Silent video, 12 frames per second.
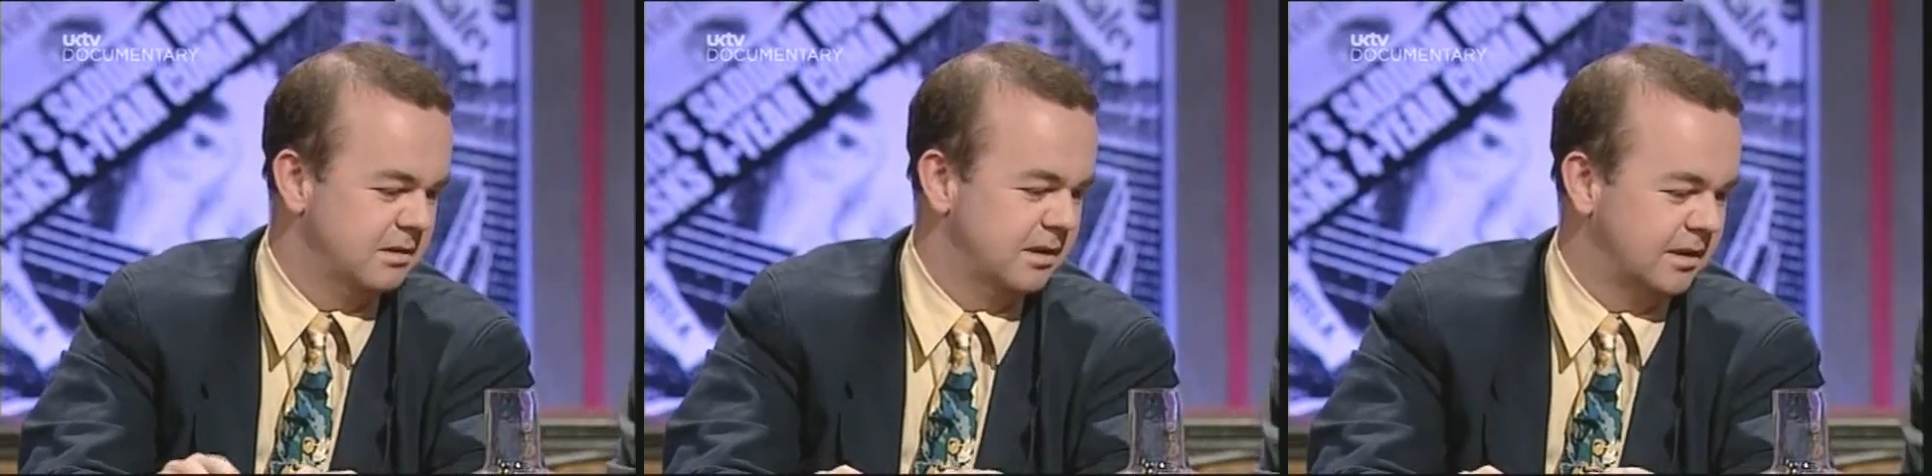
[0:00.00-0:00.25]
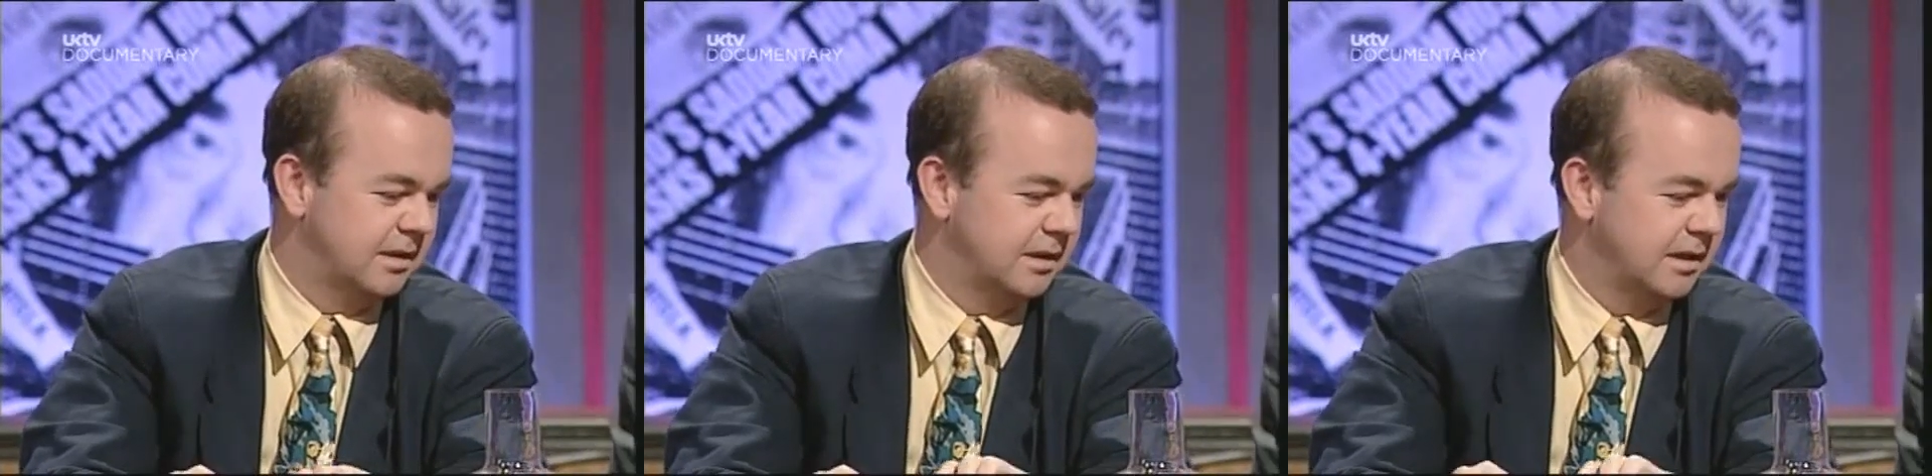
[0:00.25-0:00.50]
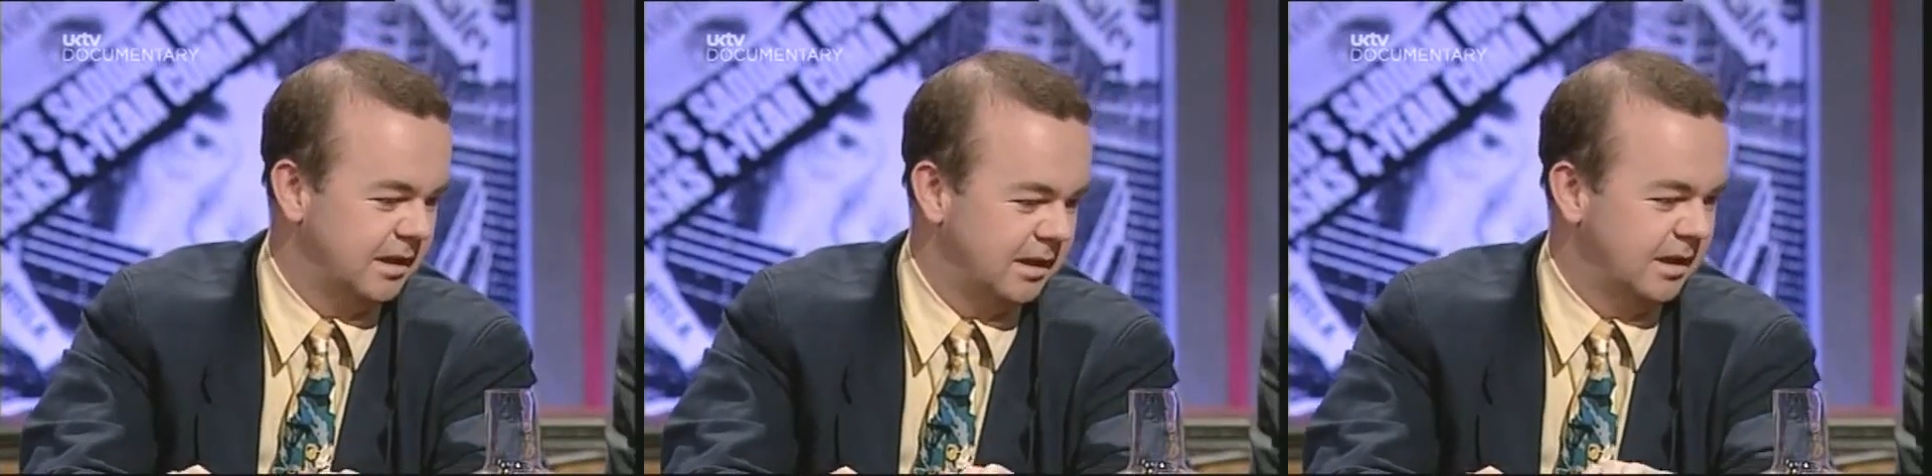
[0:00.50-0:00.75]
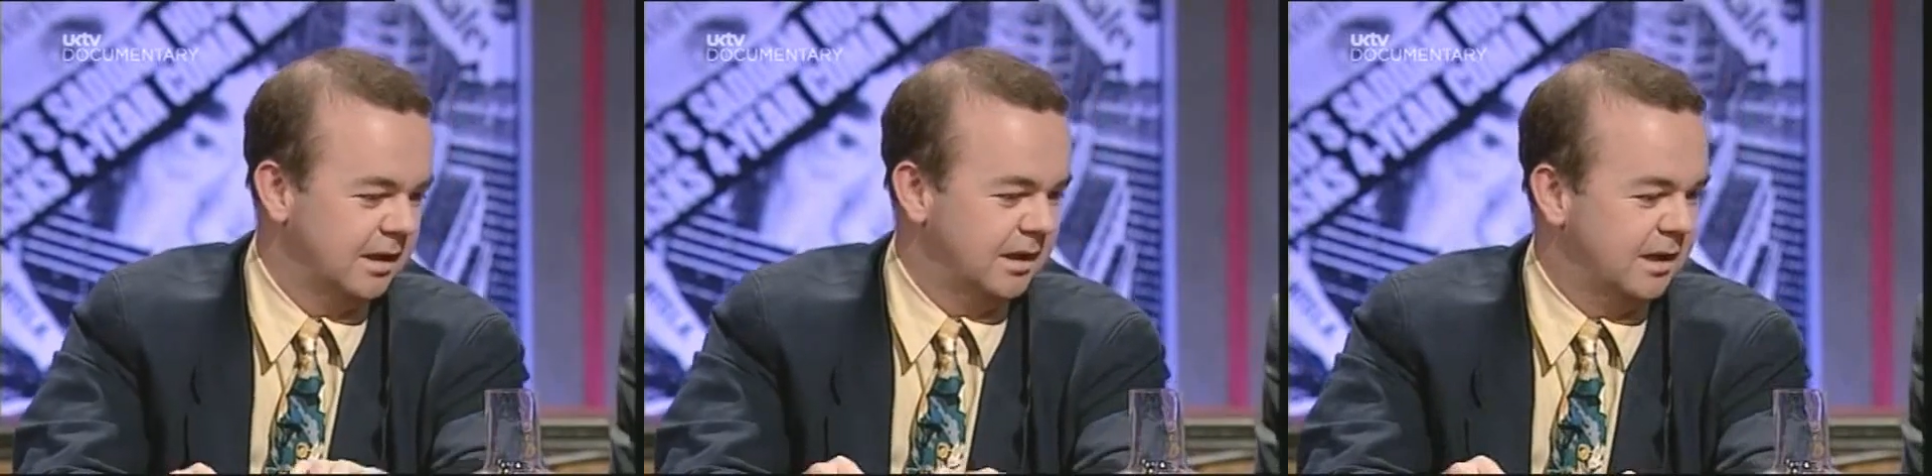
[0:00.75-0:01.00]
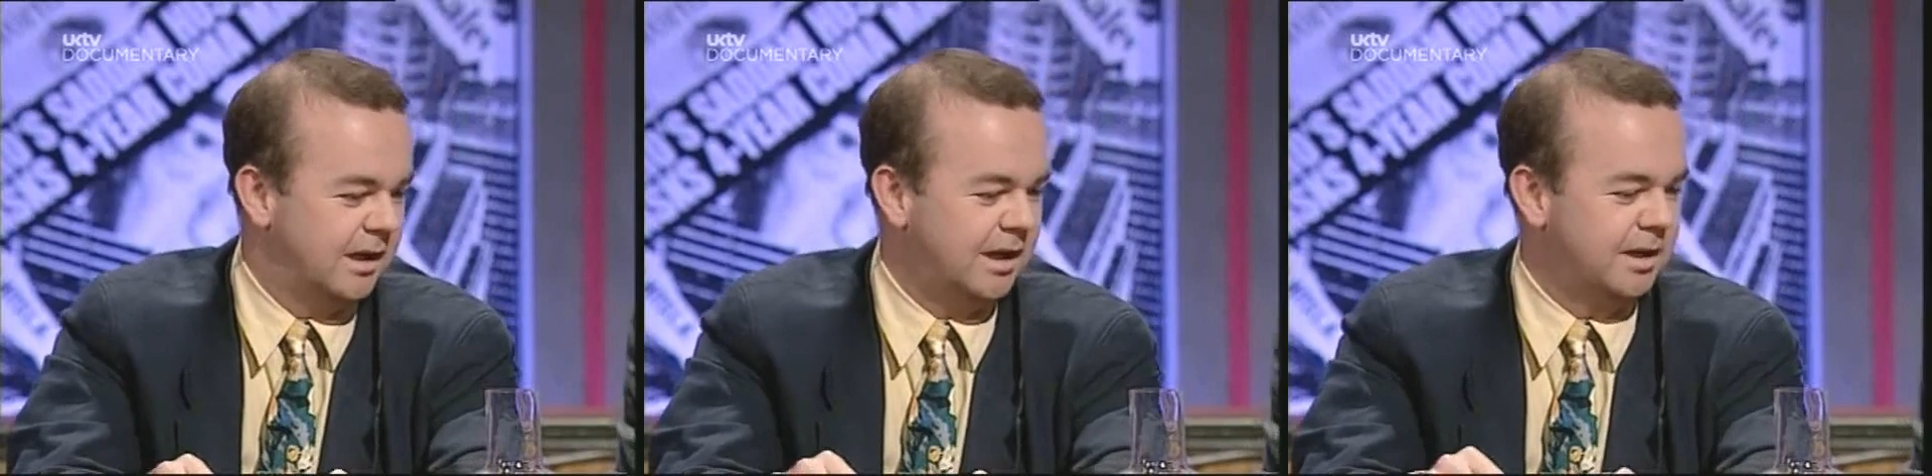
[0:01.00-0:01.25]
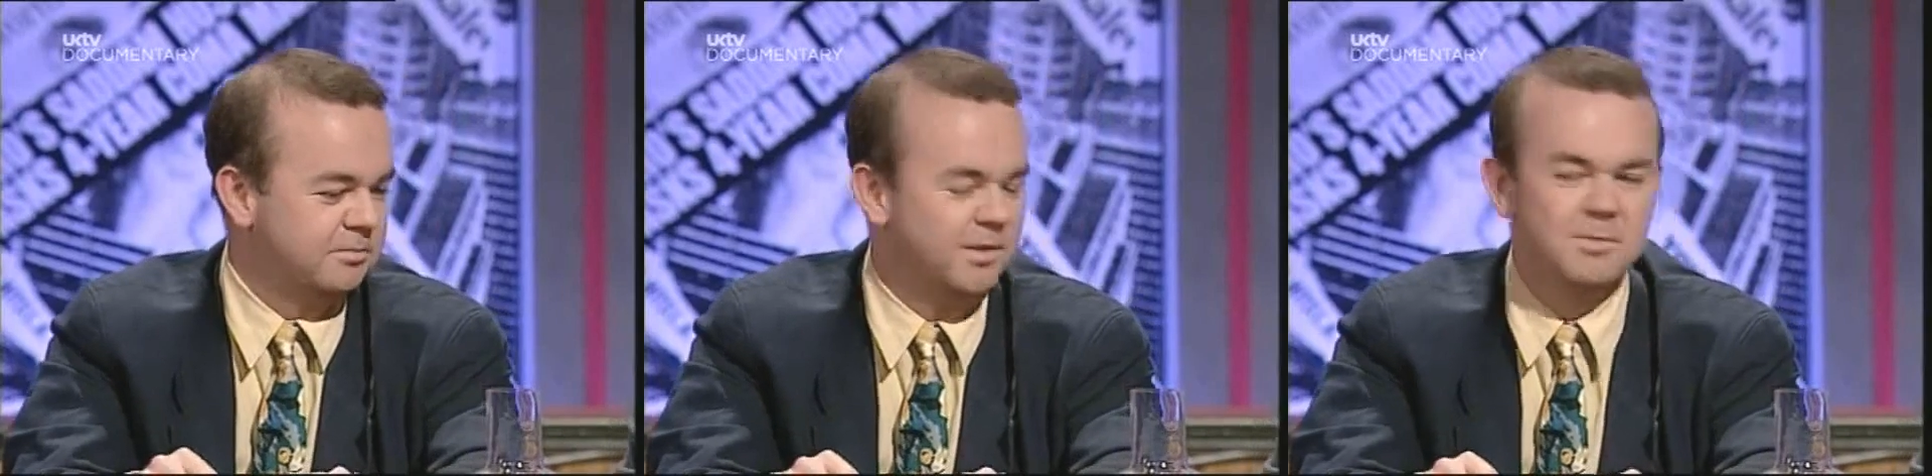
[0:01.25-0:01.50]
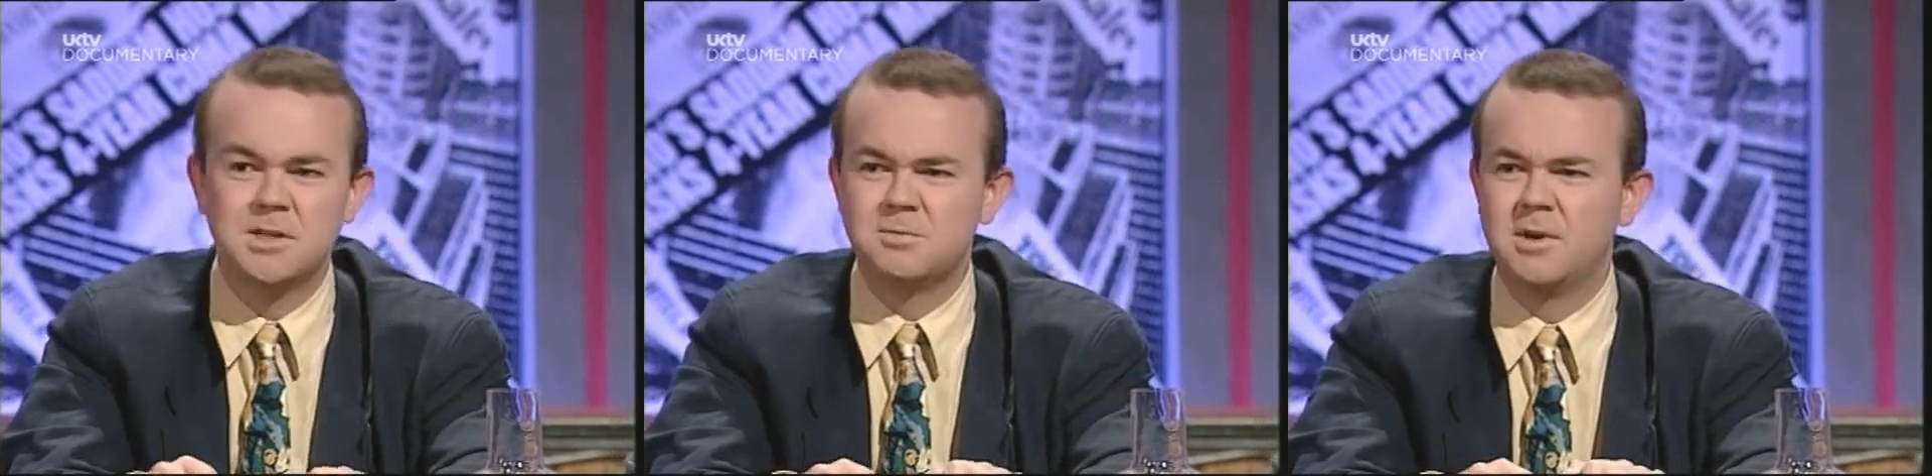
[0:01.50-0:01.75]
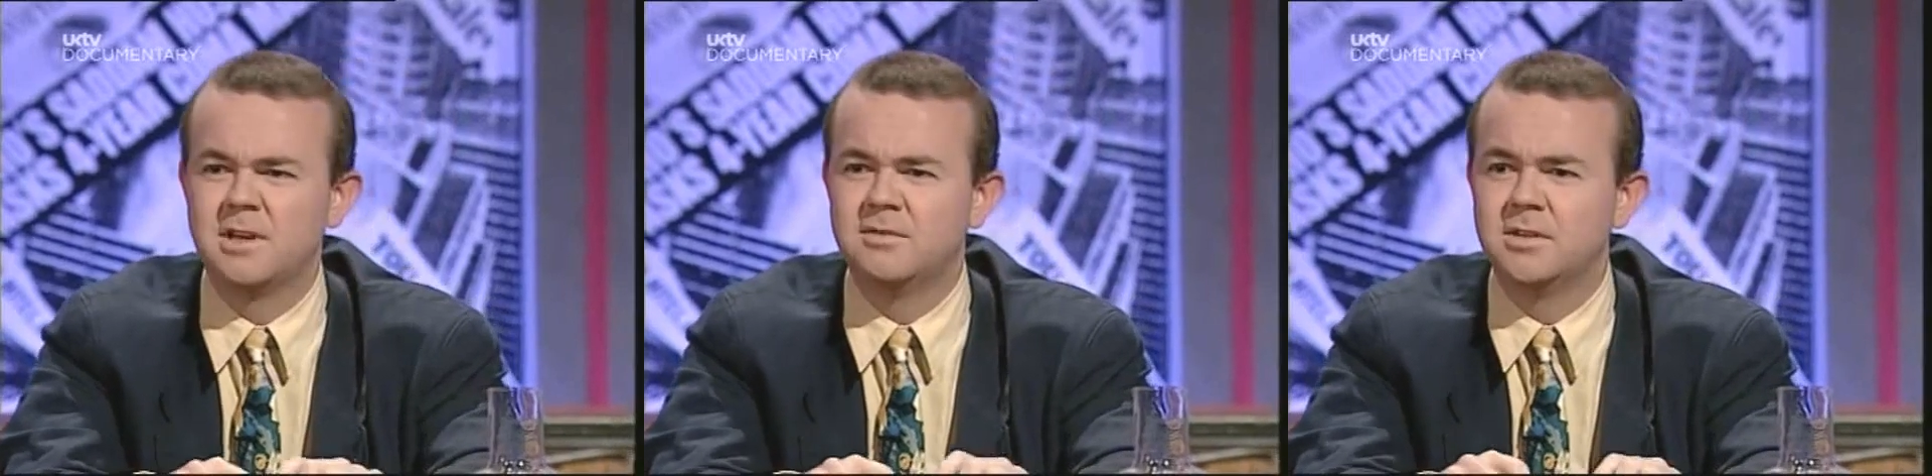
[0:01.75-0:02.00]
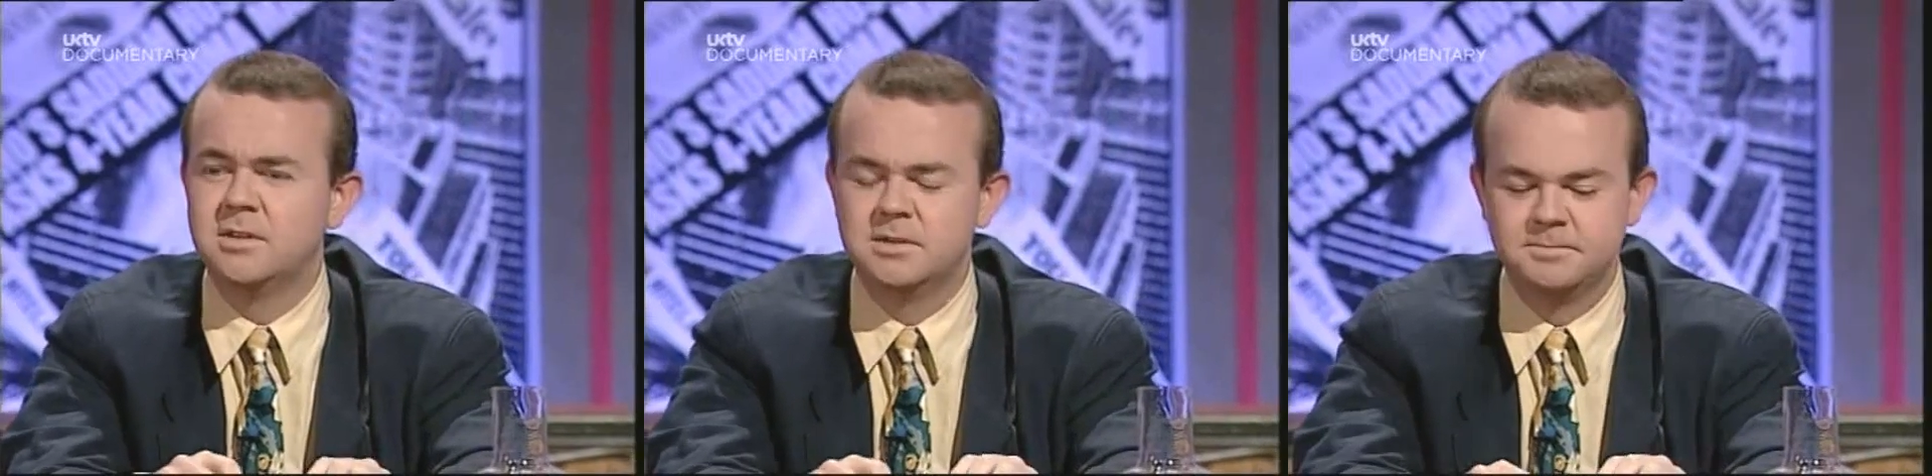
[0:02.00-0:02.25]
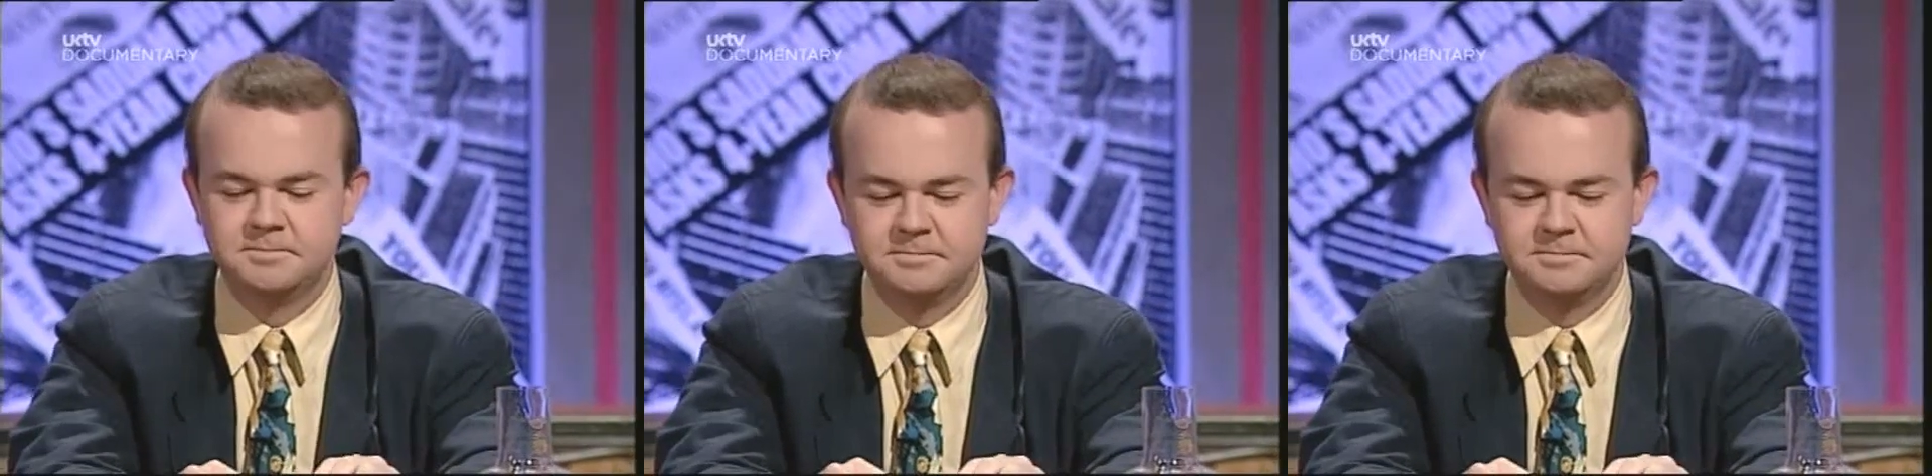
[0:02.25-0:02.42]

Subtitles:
the most wonderful,